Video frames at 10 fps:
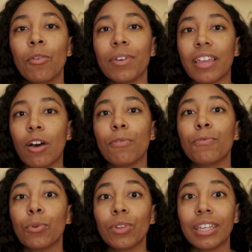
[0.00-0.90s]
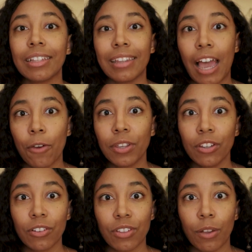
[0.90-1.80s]
without fully allowing
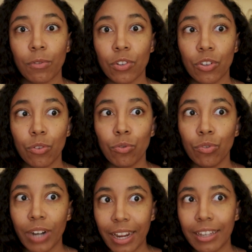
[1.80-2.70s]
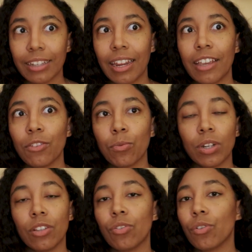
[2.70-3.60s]
yourself to recognize what
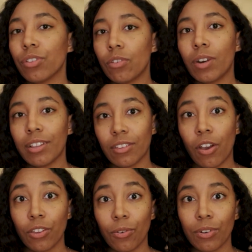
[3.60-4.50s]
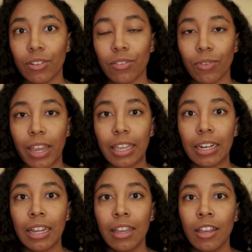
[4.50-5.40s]
is yours and what is not yours,
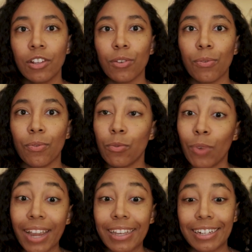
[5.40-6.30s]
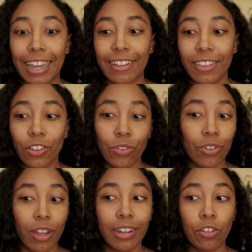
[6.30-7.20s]
right? To recognize that you do
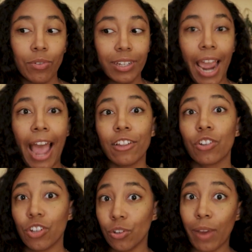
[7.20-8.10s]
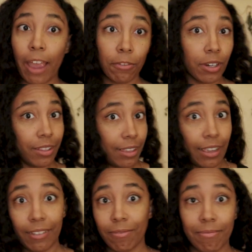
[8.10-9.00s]
not need to attach to
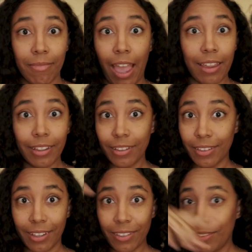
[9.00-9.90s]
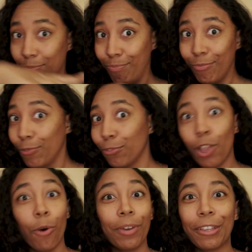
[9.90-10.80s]
everything that is
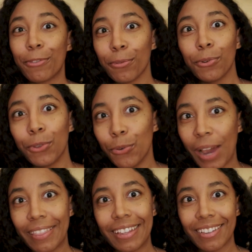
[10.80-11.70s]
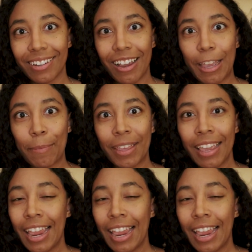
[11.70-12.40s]
flowing through you at this time.